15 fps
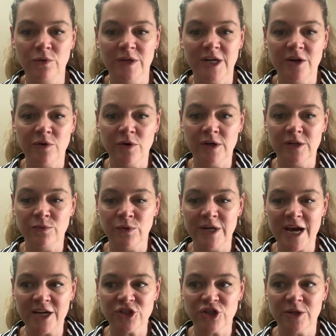It would
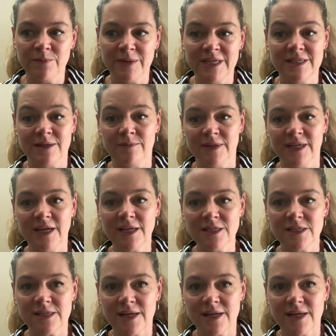actually be something else.